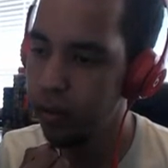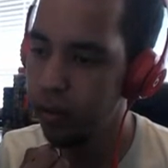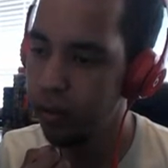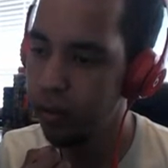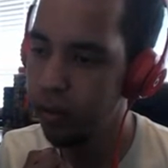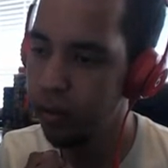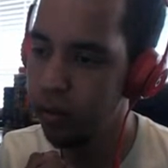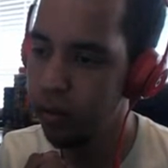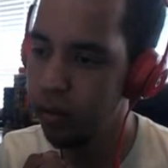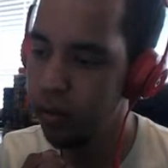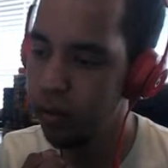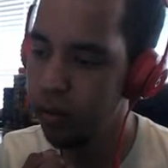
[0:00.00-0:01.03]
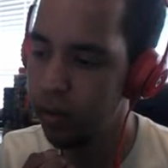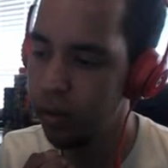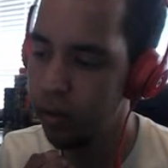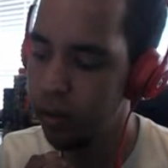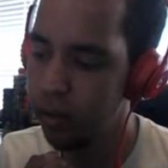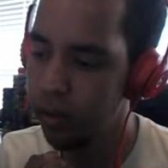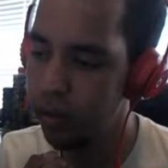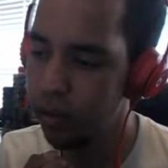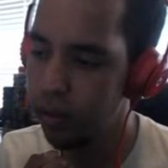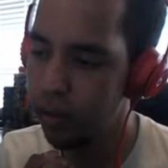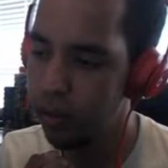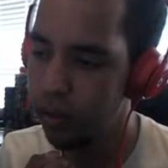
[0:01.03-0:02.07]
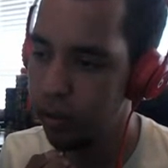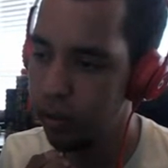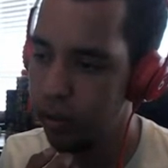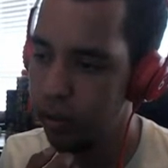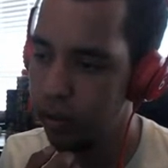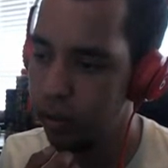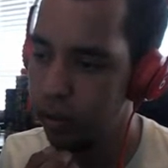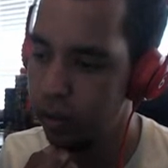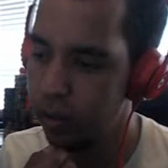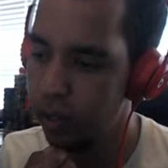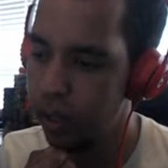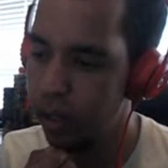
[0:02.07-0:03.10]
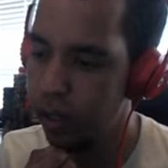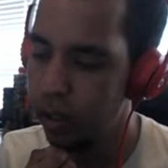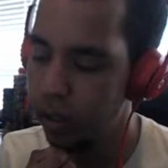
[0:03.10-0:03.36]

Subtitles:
[no speech]